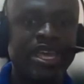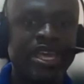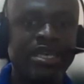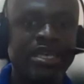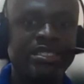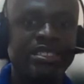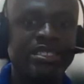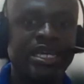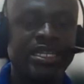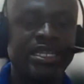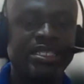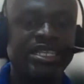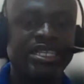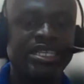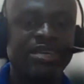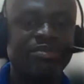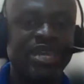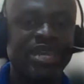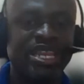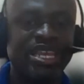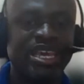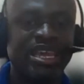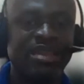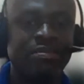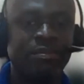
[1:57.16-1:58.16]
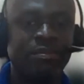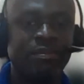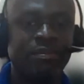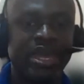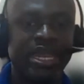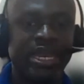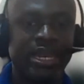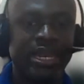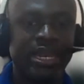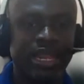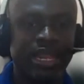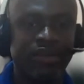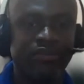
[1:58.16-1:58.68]
begins at intermediate
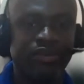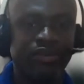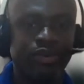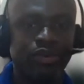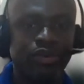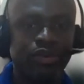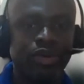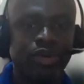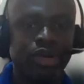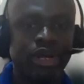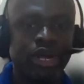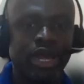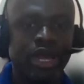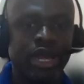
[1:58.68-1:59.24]
mid level,